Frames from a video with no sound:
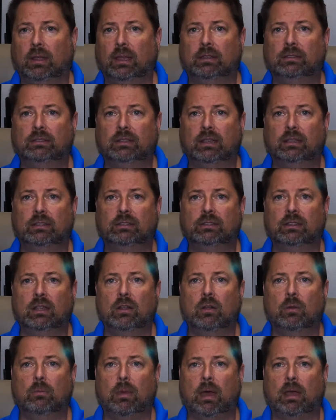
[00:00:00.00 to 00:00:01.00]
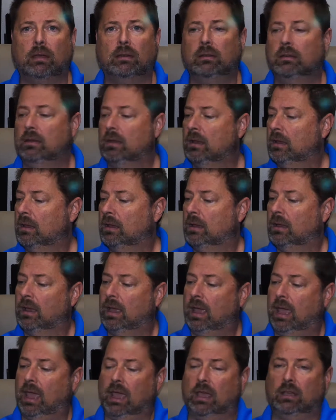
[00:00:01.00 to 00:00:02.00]
It's a single button,
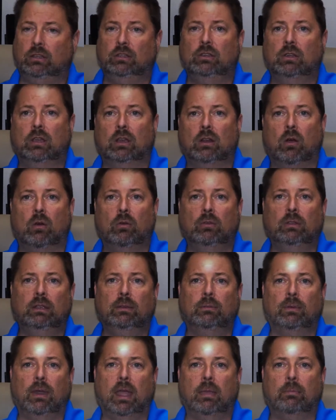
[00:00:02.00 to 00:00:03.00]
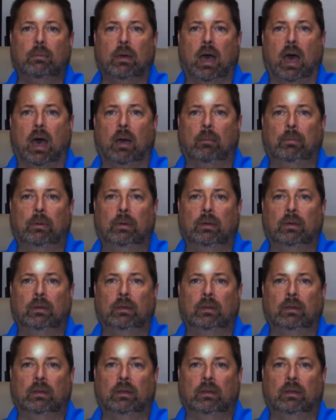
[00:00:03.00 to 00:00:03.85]
and you can only ramp up